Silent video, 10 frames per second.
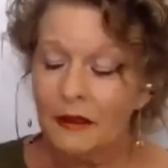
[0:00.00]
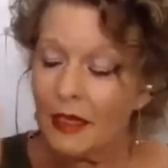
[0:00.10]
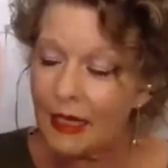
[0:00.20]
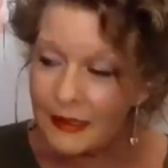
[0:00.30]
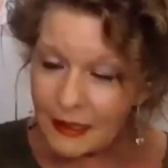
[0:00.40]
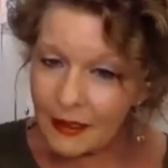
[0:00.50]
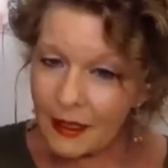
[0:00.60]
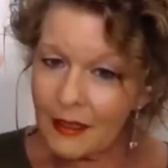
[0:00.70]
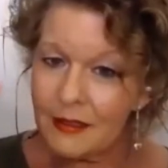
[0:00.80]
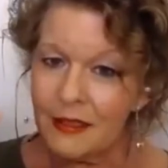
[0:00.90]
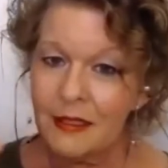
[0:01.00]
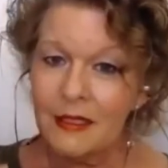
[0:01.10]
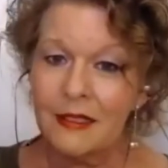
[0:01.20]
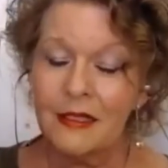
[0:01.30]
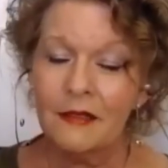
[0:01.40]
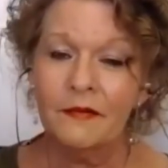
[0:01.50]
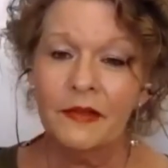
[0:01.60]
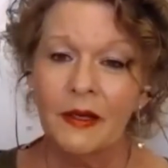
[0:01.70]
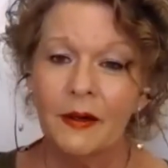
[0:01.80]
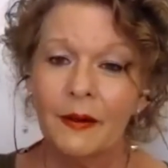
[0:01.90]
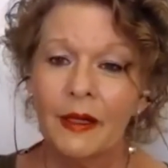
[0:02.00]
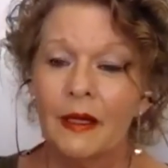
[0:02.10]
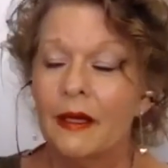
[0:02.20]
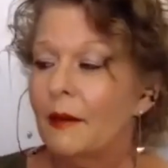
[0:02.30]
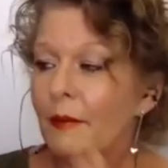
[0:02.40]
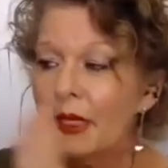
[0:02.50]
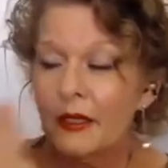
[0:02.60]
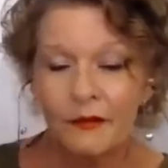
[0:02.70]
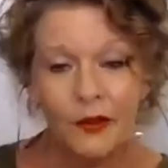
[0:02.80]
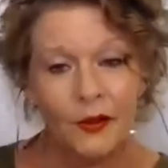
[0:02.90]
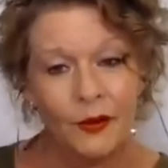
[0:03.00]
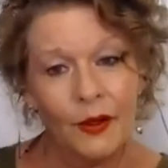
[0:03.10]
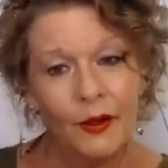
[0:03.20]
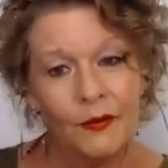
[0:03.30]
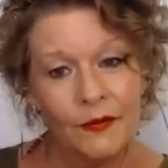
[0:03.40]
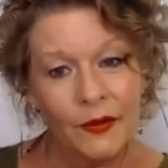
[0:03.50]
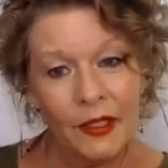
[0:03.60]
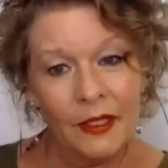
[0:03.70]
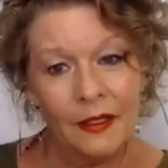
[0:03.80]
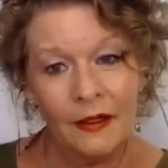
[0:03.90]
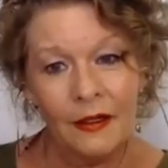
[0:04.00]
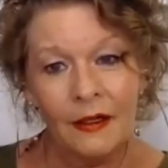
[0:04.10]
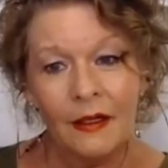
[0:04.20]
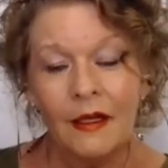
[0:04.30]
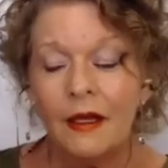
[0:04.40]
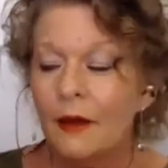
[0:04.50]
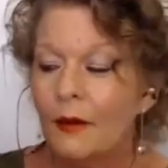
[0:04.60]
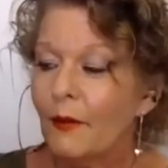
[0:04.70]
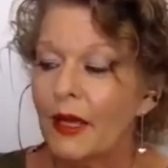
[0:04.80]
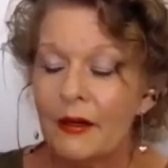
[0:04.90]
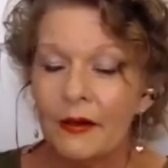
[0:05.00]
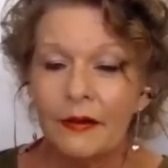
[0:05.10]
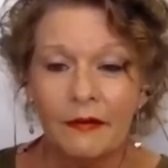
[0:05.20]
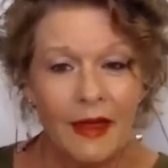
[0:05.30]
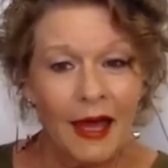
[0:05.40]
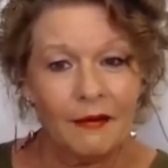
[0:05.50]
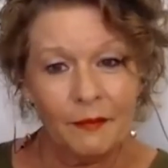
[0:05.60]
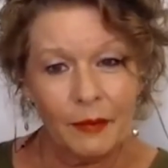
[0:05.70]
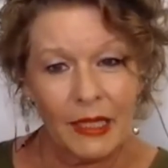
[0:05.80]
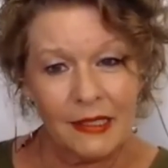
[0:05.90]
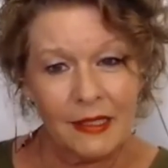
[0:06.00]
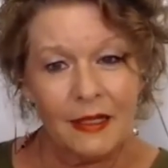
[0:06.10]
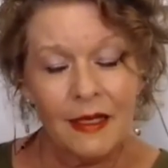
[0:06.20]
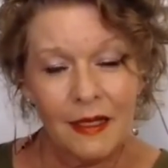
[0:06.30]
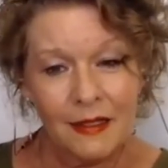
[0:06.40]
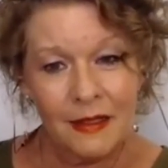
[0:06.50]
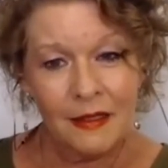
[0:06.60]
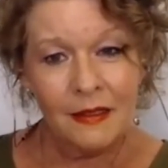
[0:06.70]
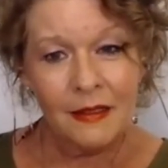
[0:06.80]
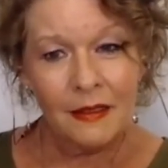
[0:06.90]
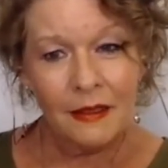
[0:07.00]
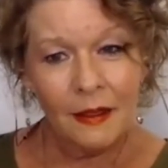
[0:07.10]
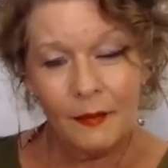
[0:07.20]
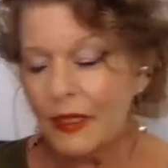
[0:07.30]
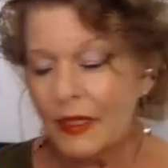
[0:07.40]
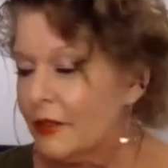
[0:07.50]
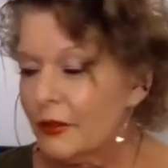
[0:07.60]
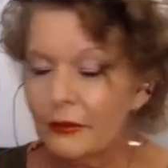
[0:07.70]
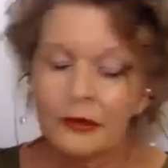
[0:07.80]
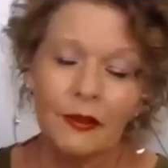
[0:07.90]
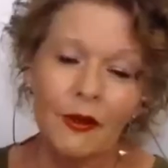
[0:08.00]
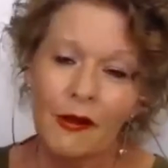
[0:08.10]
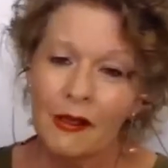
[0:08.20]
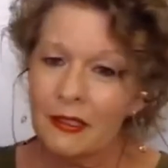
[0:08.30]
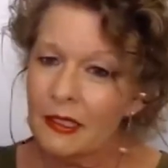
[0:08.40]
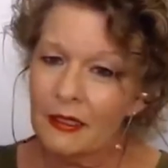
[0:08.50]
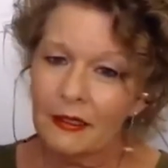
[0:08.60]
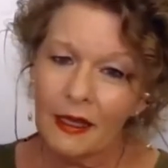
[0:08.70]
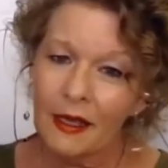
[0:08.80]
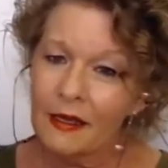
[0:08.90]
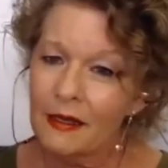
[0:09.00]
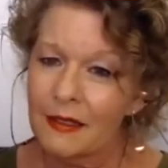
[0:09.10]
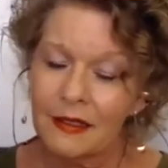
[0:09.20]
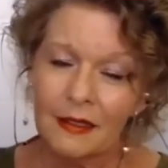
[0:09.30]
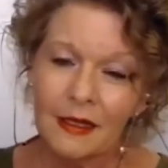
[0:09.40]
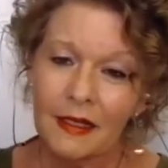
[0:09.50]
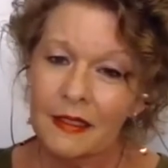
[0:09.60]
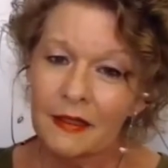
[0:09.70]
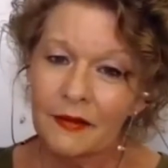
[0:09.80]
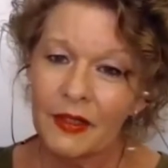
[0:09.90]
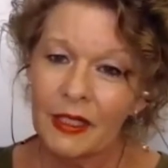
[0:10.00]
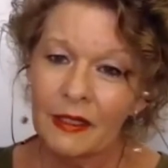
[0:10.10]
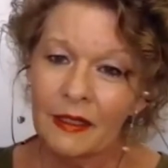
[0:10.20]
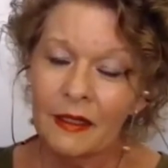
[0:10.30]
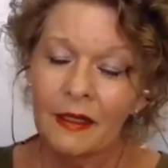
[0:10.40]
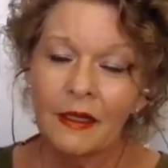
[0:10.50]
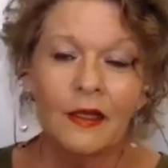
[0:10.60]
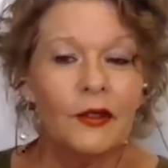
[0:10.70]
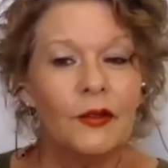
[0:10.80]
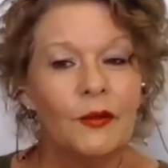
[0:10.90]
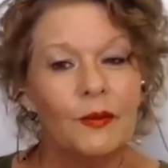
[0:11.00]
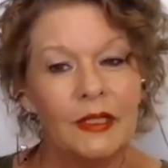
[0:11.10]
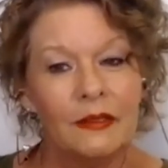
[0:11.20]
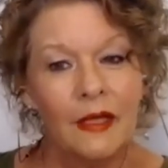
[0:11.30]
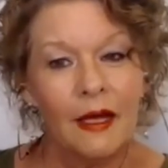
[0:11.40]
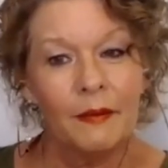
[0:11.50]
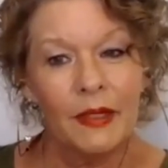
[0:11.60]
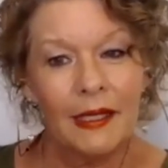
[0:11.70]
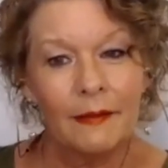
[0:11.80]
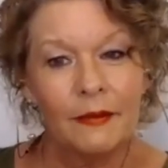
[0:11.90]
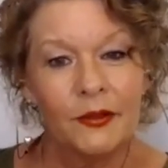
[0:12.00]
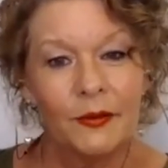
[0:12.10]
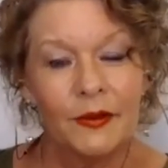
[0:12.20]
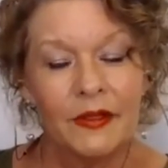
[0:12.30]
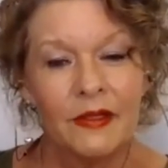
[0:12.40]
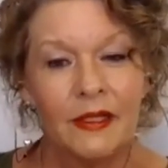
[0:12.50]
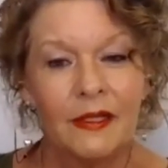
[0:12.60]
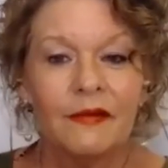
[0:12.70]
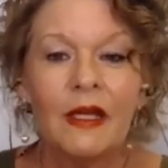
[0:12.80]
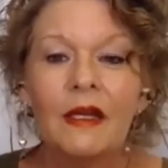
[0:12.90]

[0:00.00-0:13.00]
It's an unceasing flow, but if you're over here where that blessing isn't, because you're lost in chaos and negativity, you will not be able to receive.